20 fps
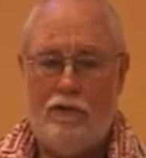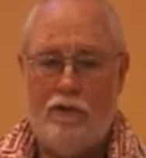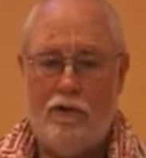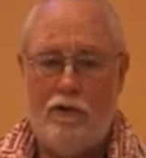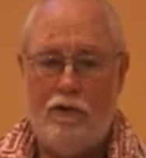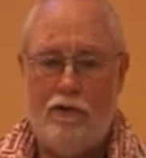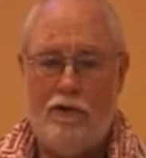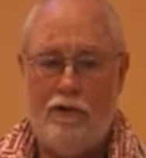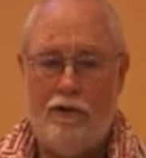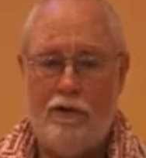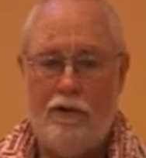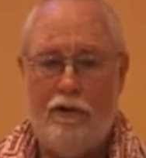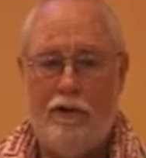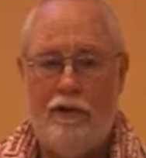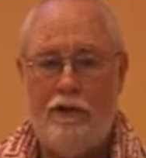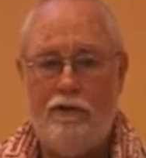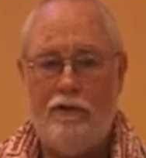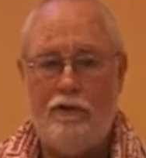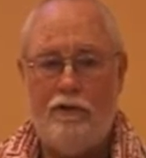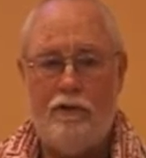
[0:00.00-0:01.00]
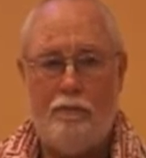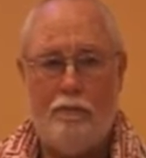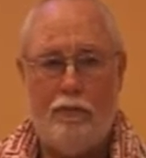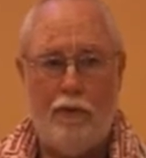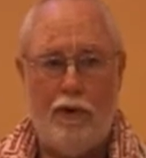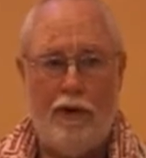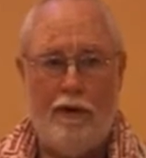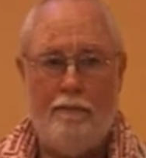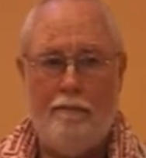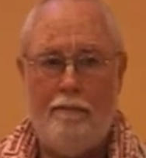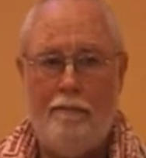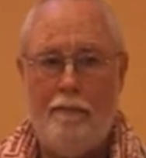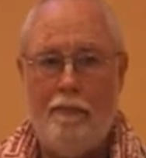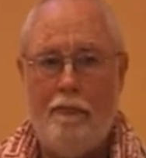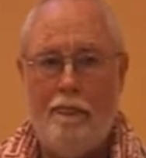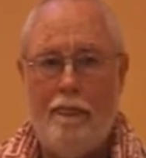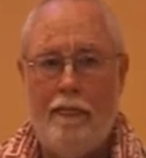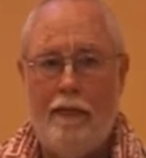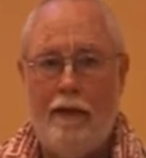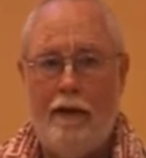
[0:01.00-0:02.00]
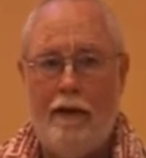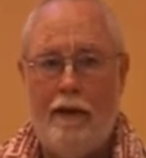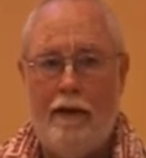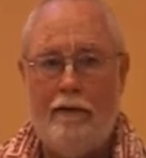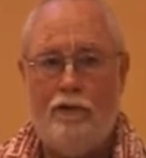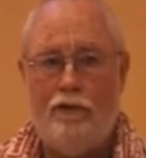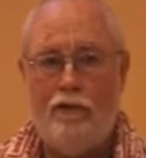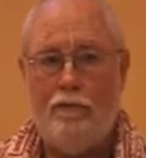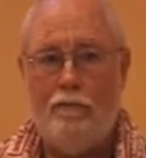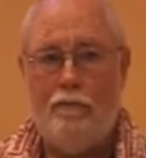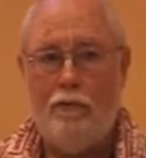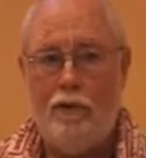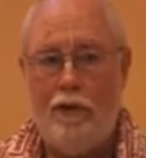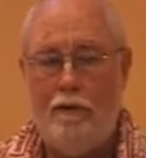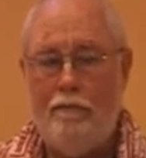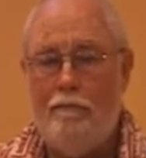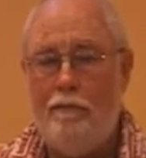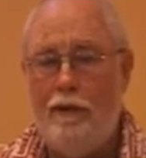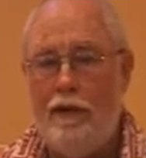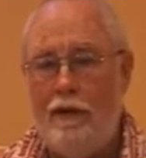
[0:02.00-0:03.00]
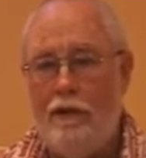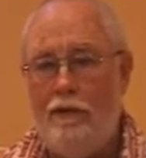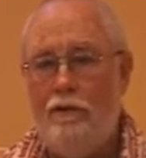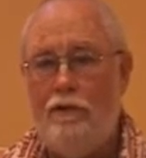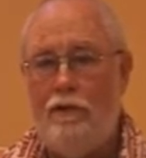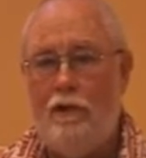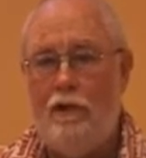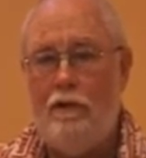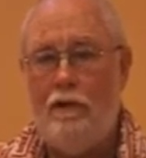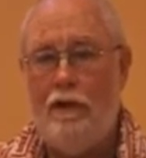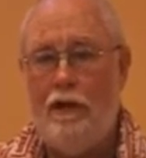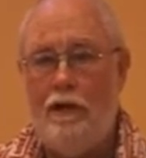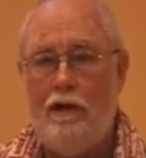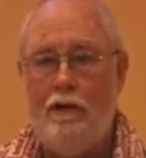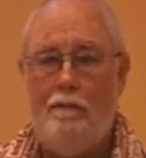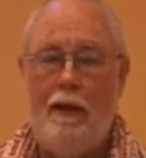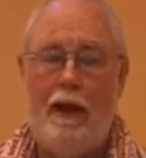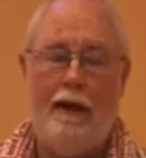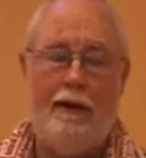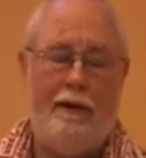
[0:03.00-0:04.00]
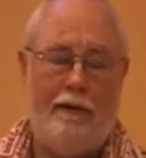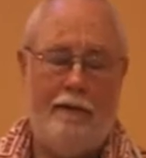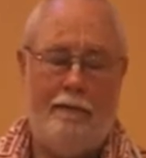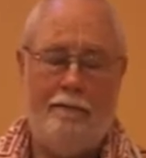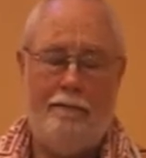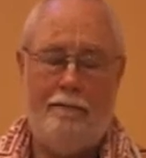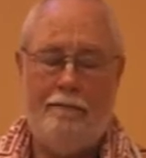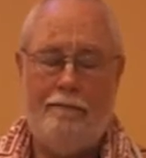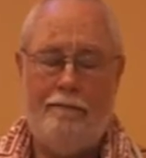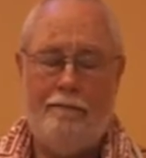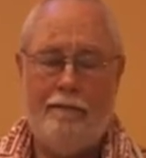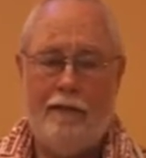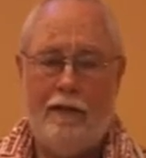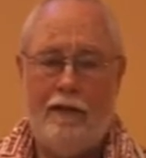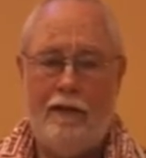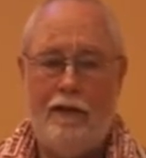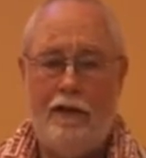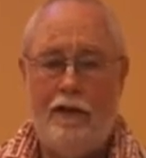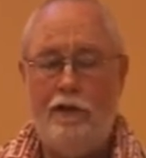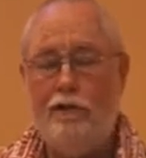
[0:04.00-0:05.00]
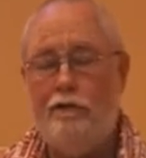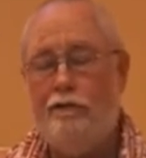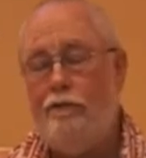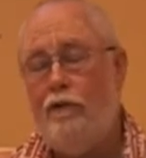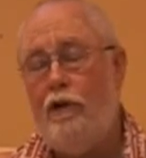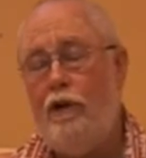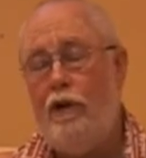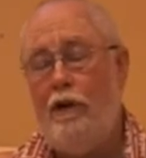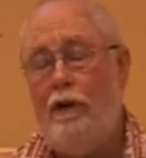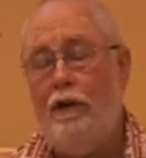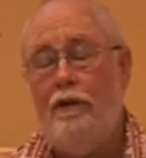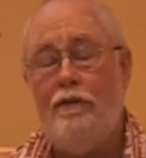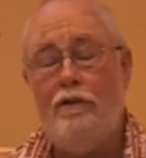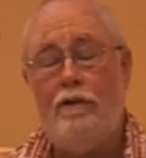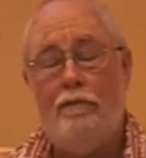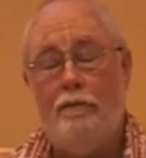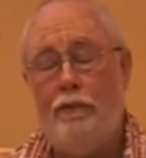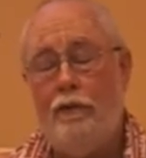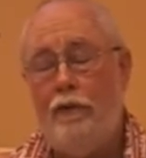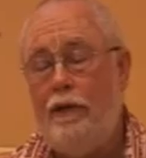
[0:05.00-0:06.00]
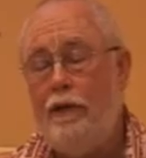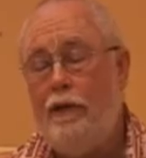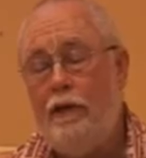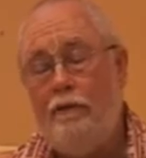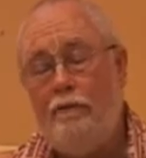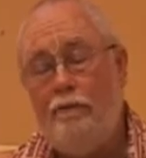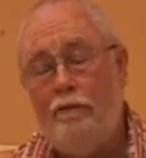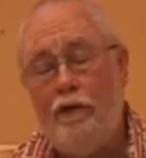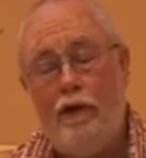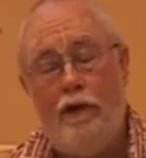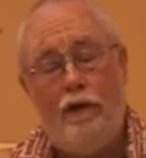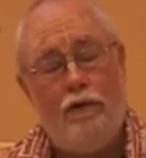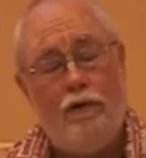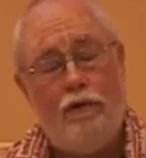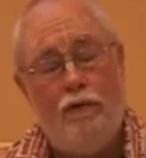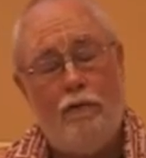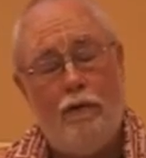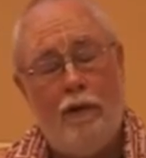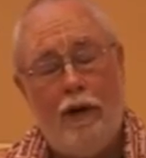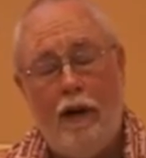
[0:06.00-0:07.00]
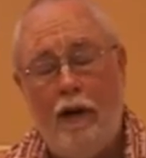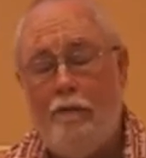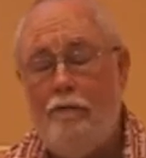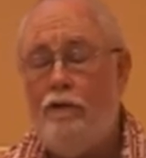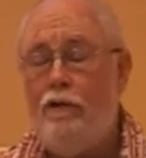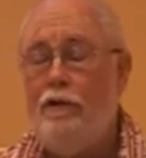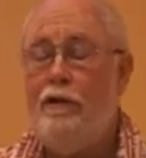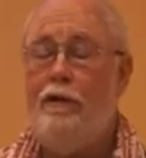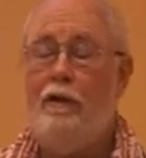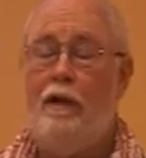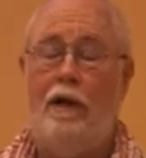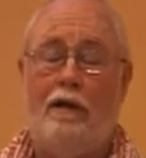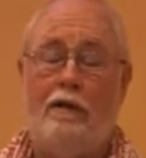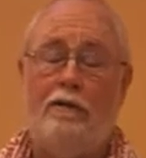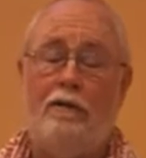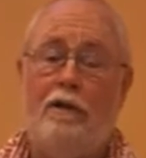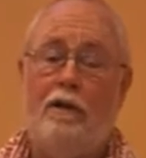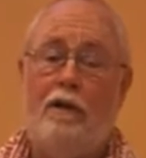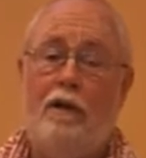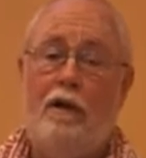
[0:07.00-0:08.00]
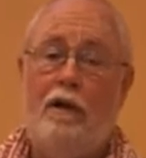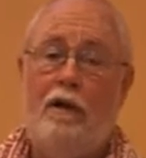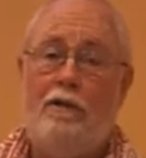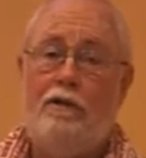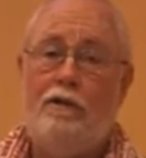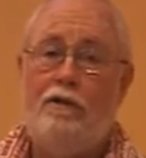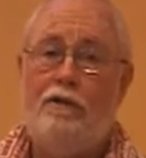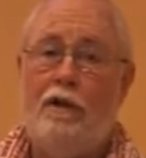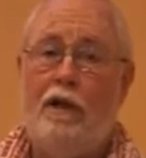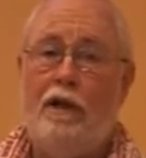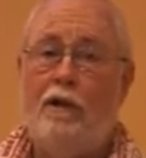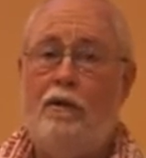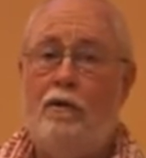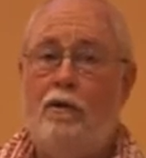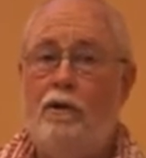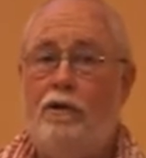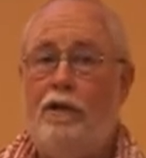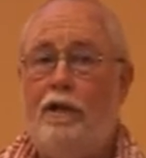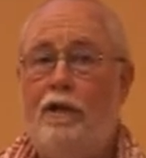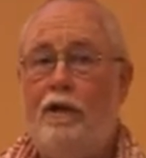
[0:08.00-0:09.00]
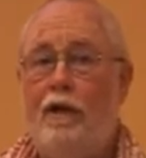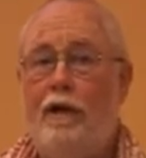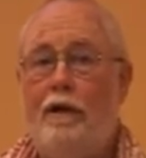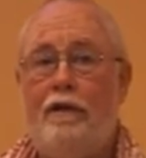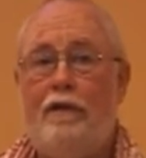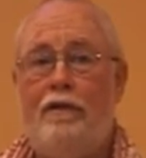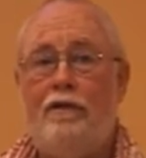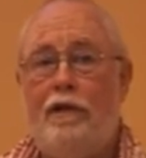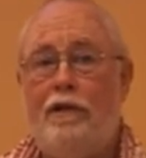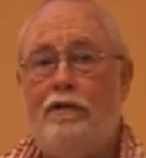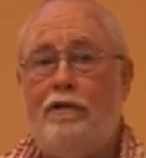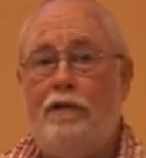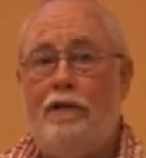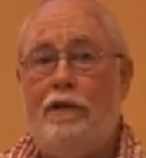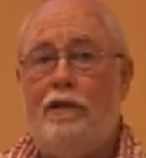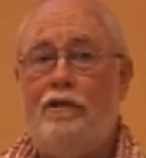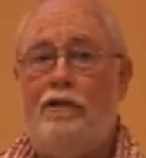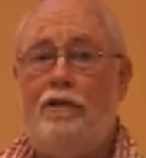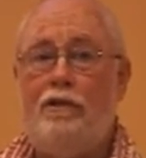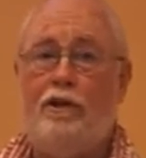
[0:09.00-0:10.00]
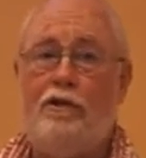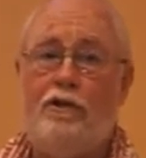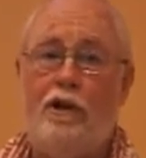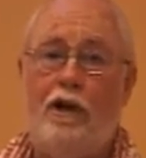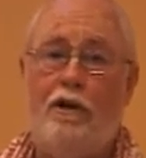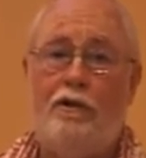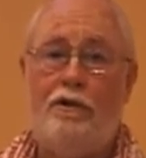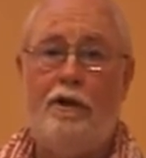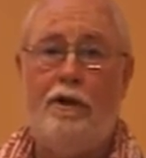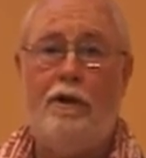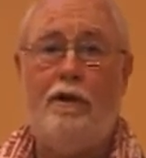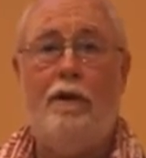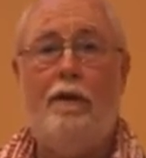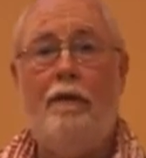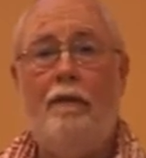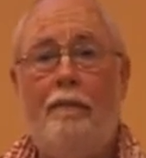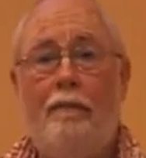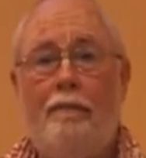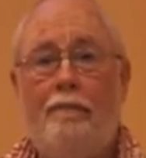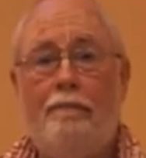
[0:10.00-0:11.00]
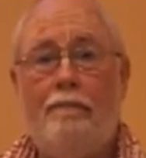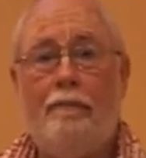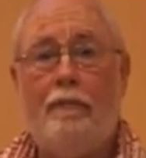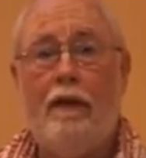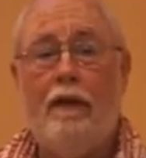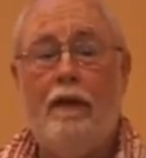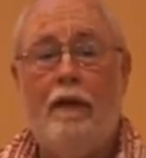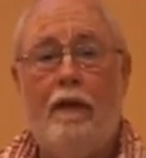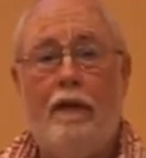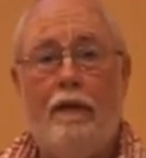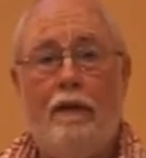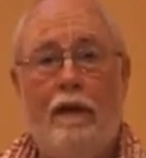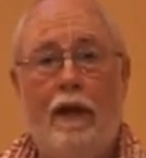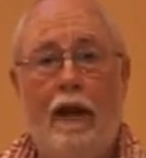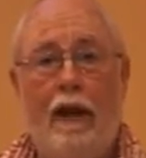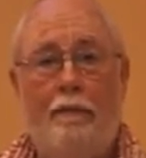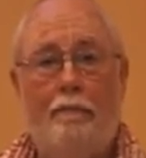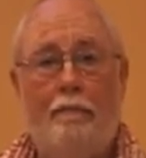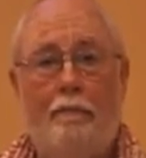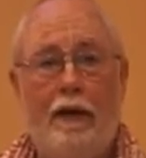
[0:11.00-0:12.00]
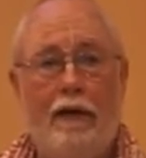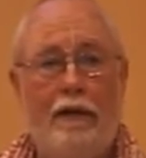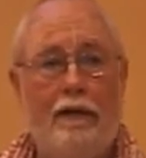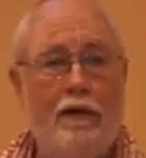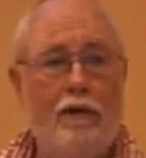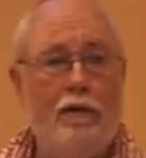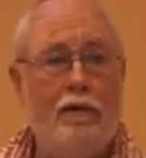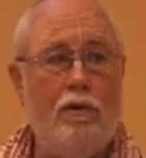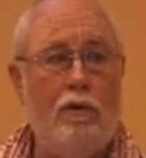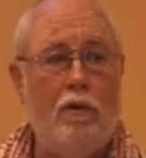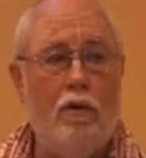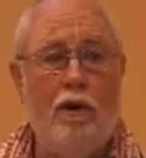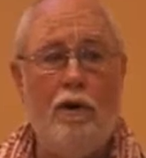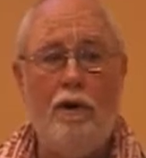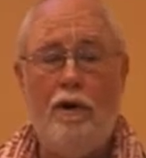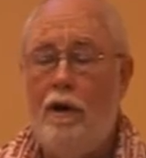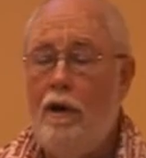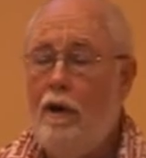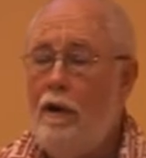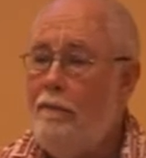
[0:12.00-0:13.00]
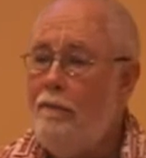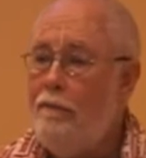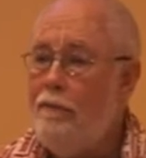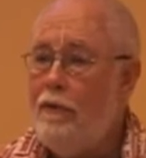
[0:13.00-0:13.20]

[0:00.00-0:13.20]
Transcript: So Krishna is supreme, and supreme means independent. He's free. He's completely free to do whatever he likes. Just like Lord Chaitanya says in his Shikshashtaka, that, my dear Lord,